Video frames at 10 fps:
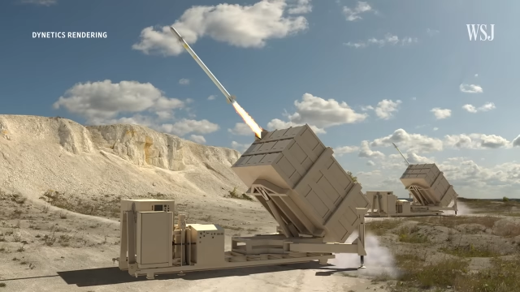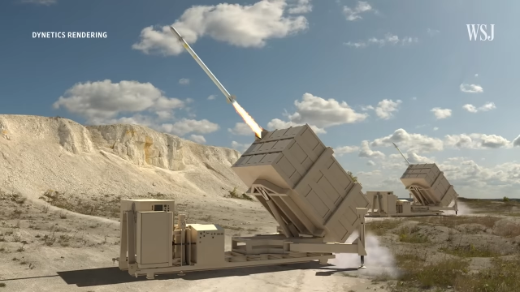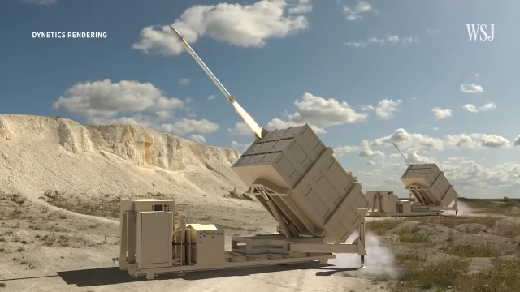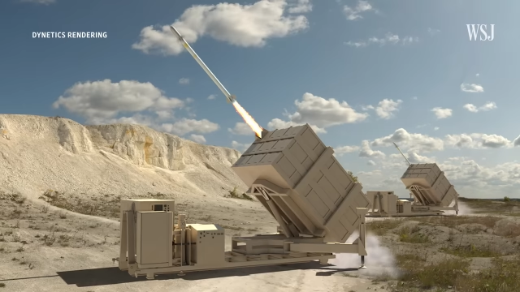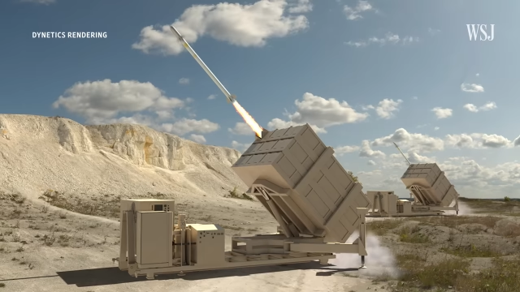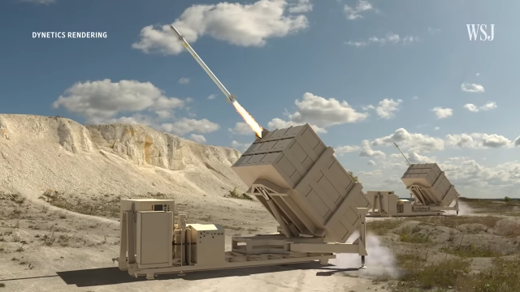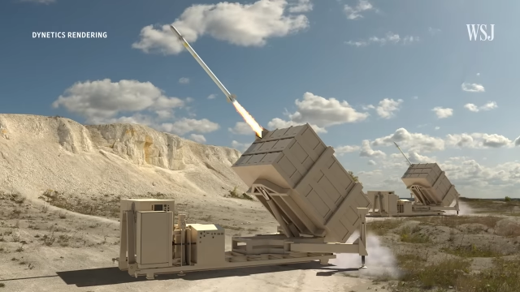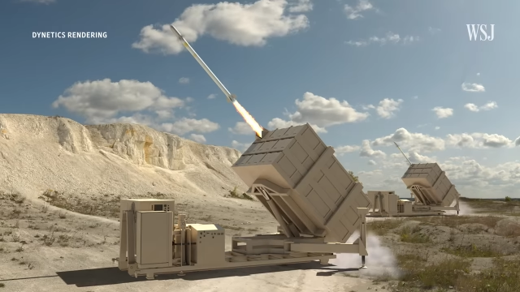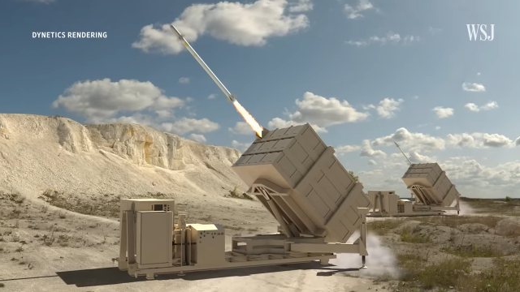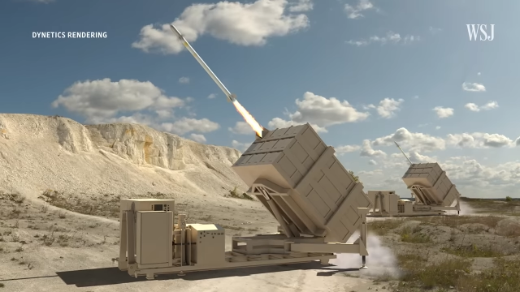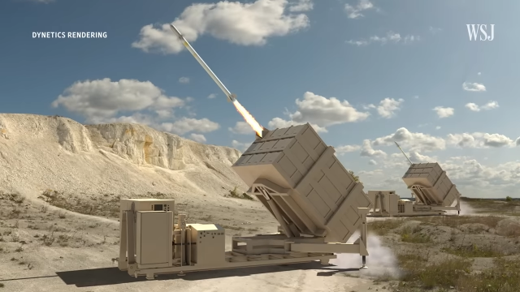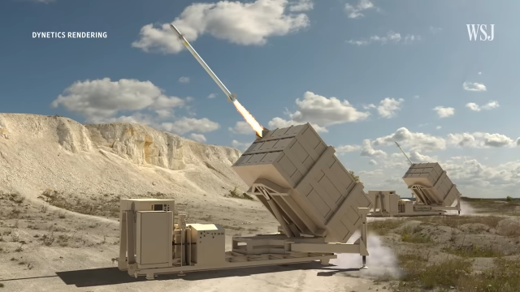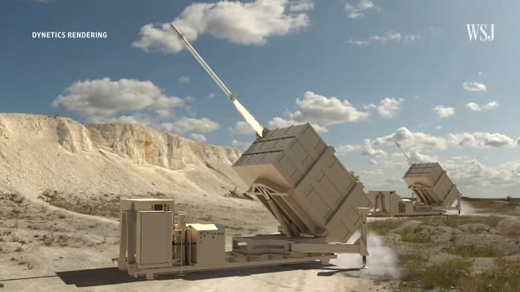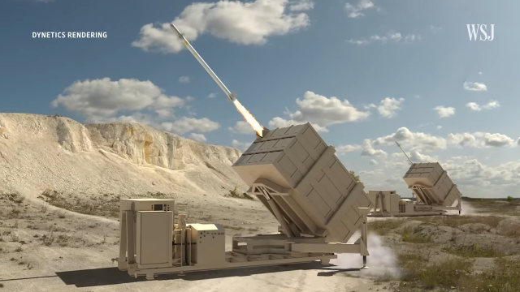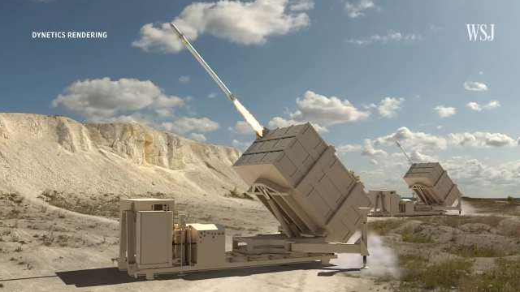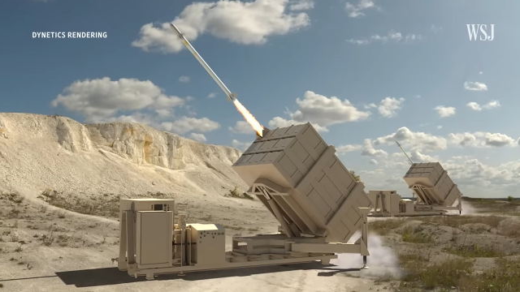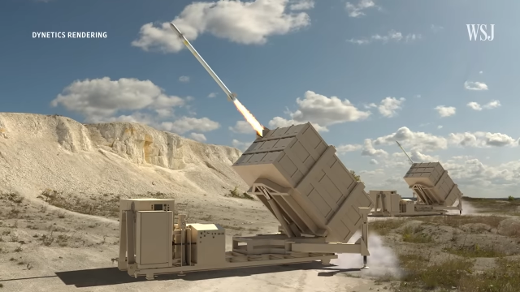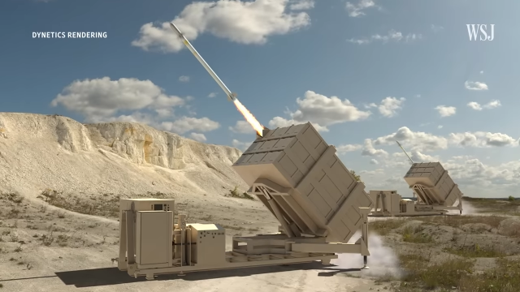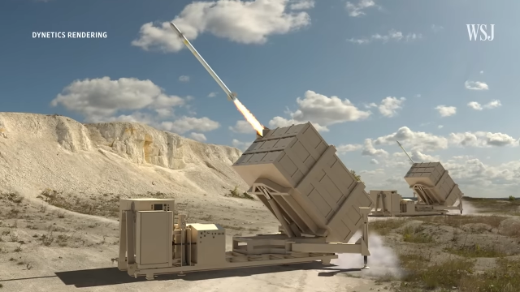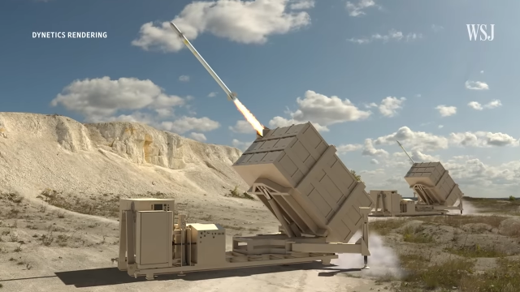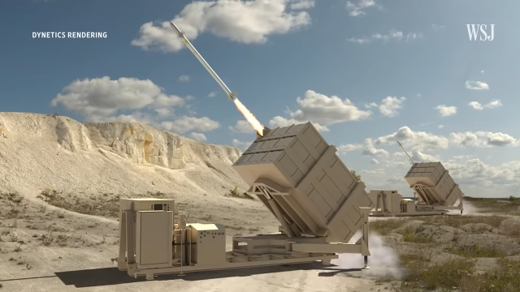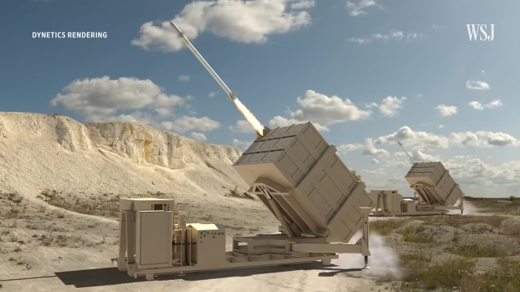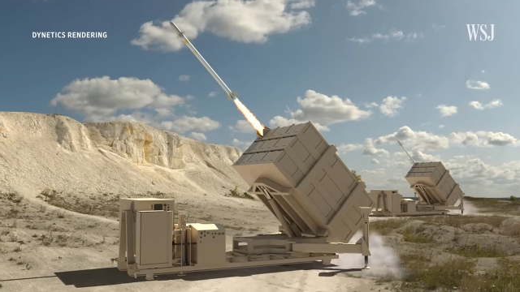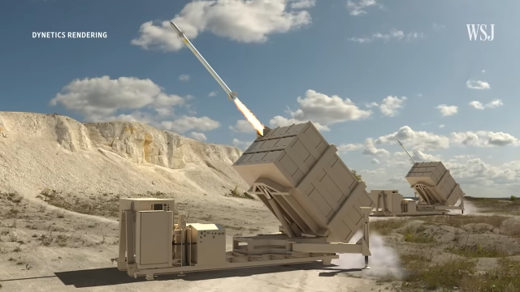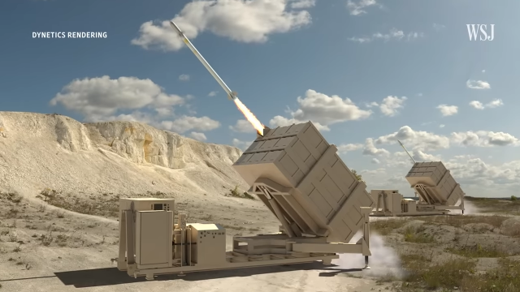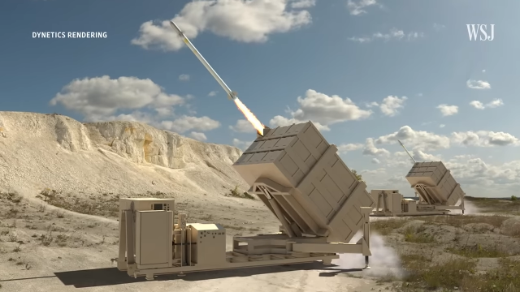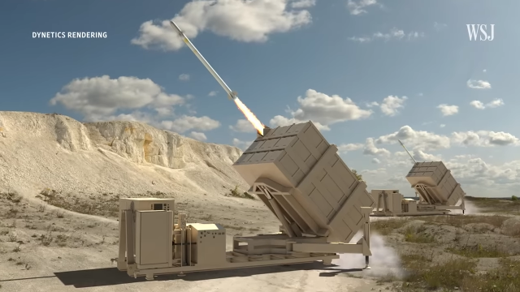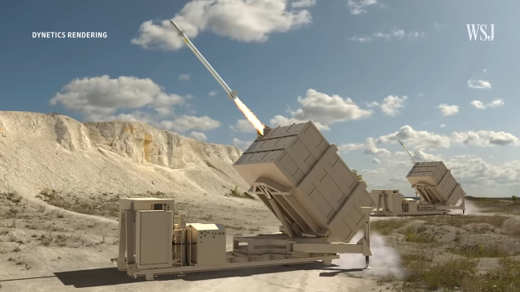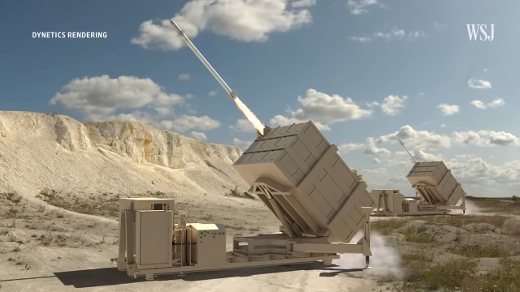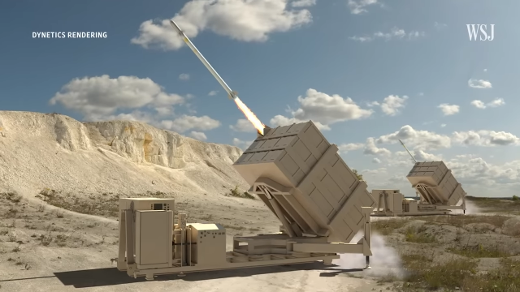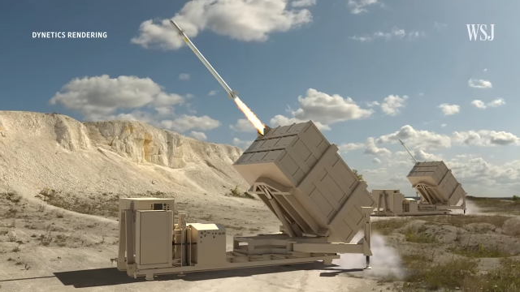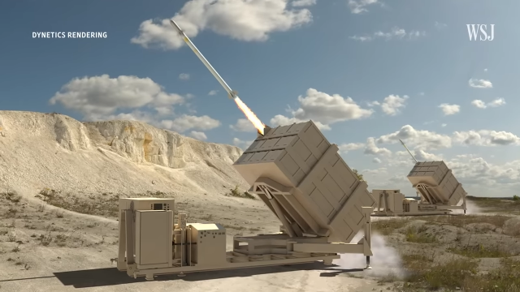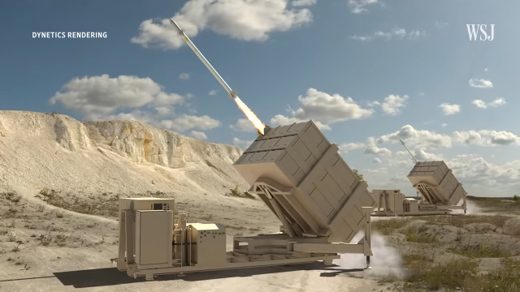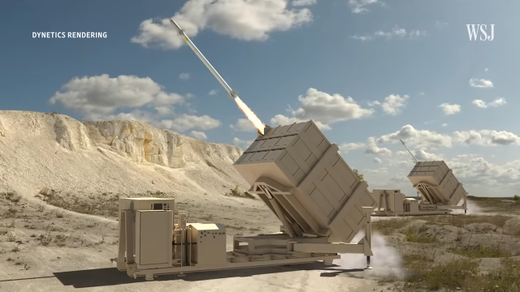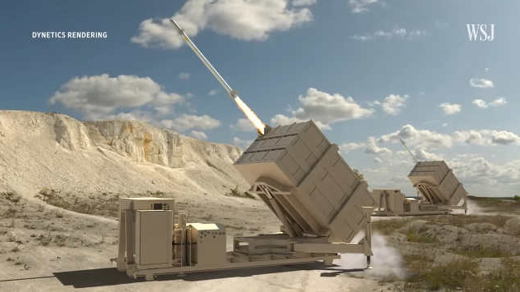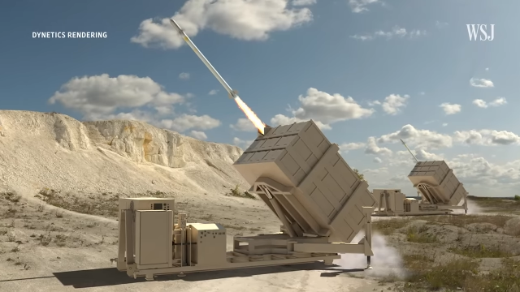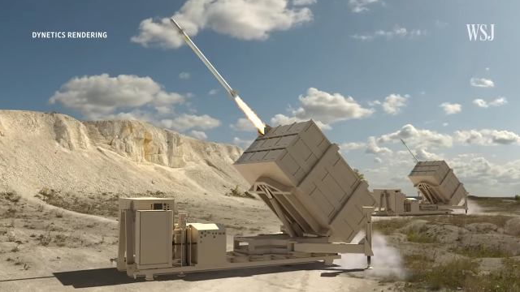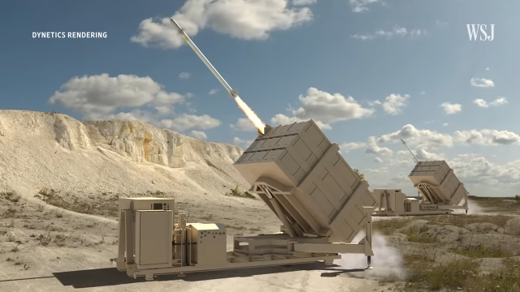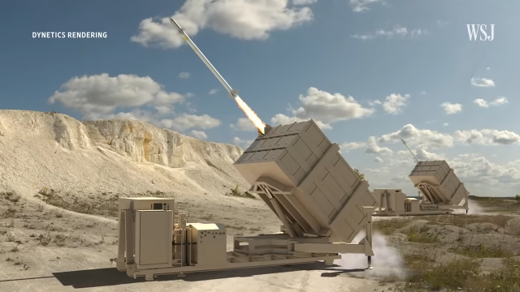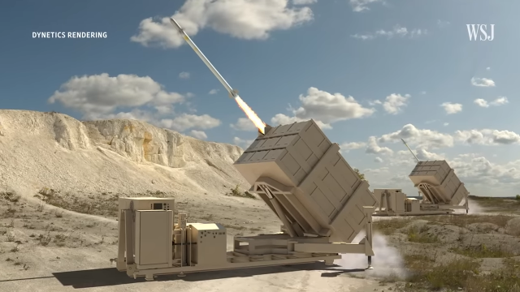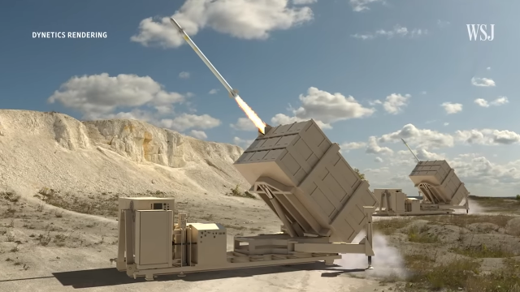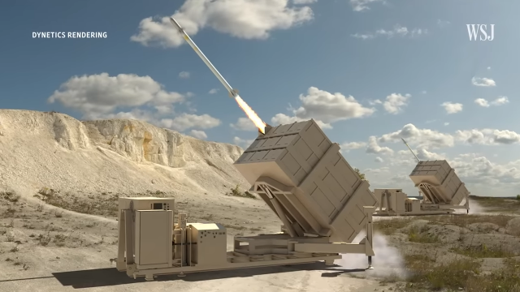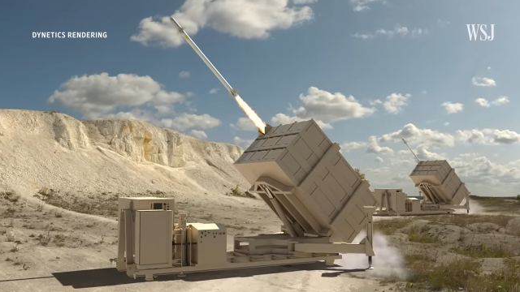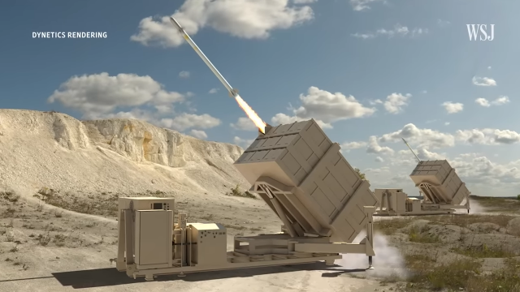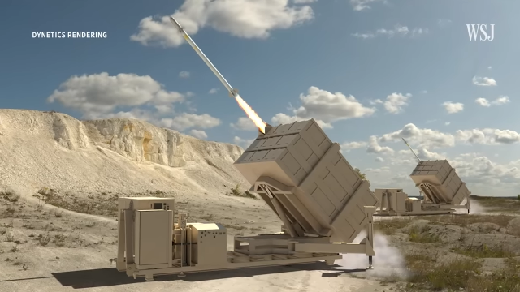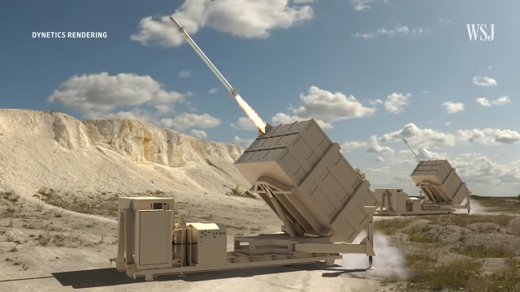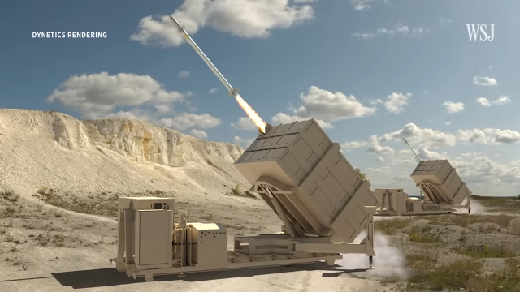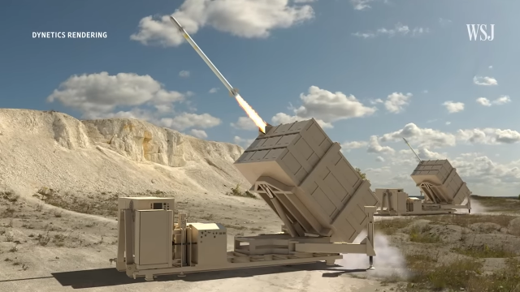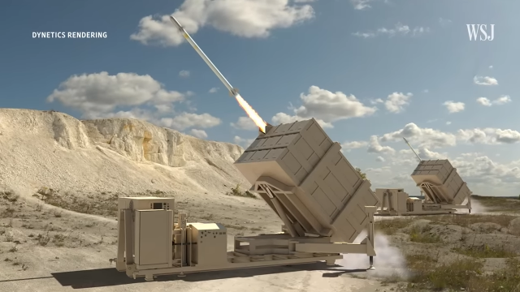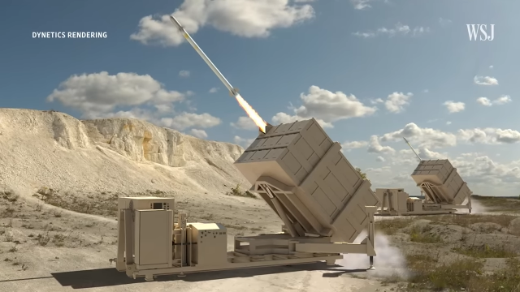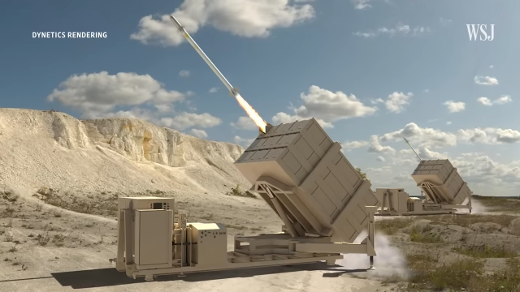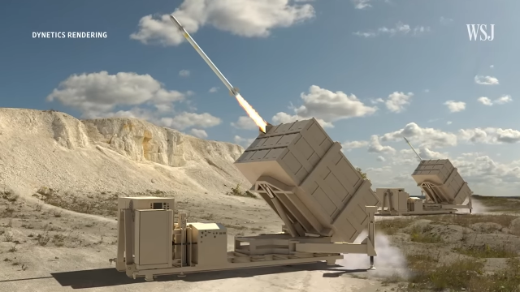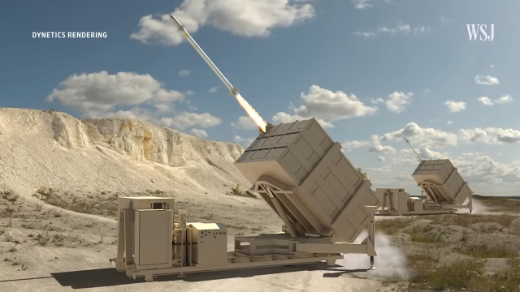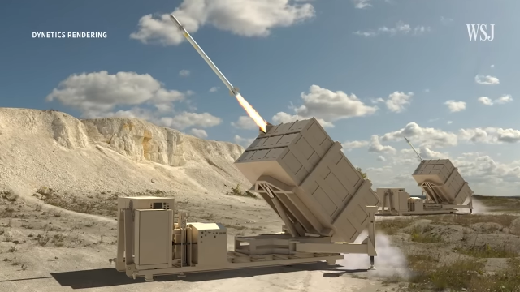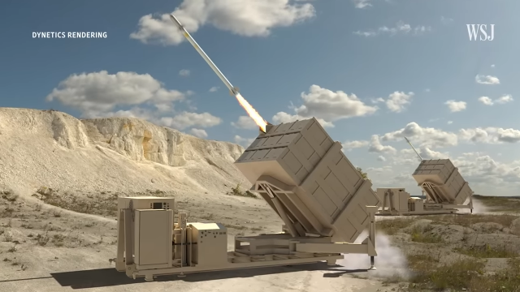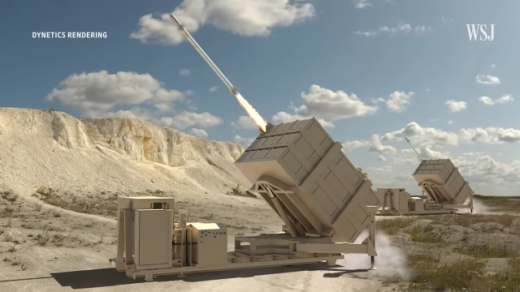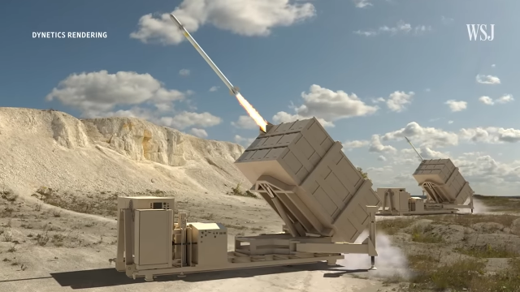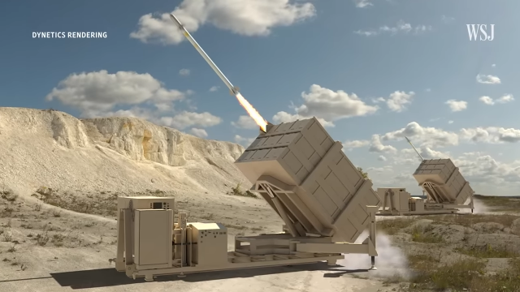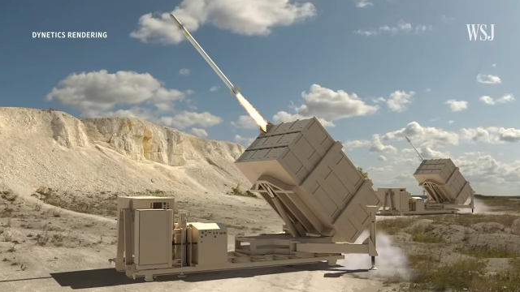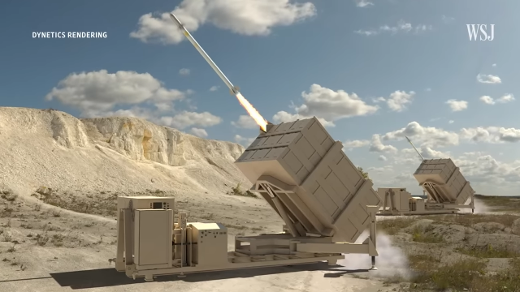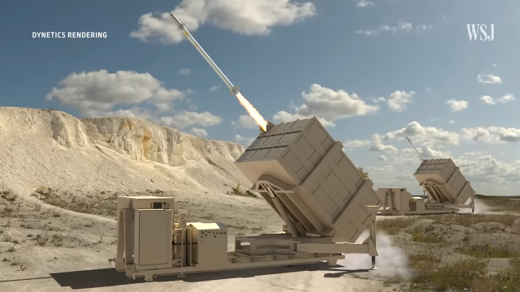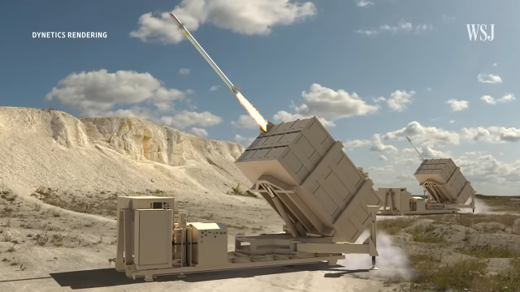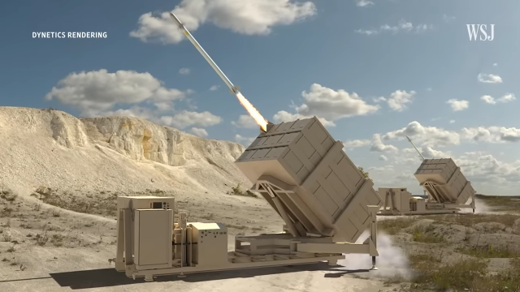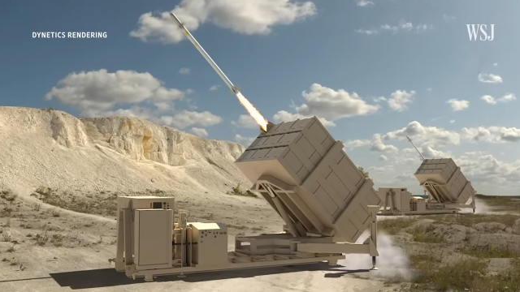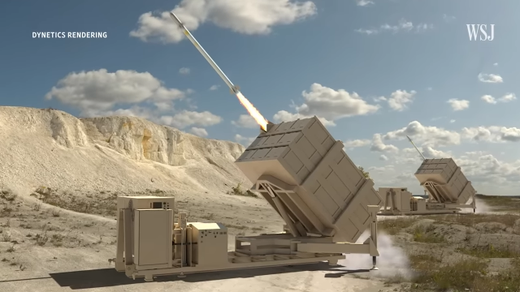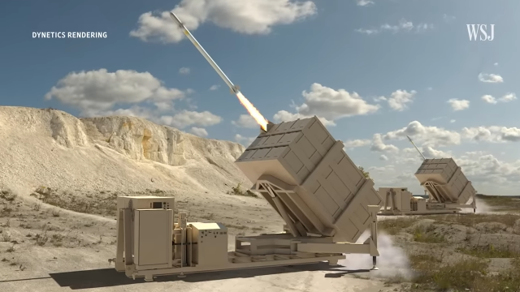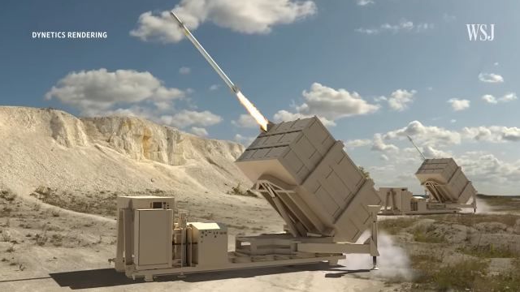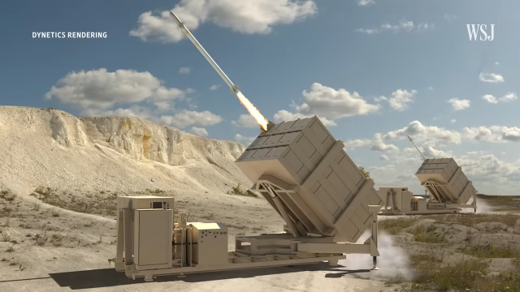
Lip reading: Nobody's mouth can be seen.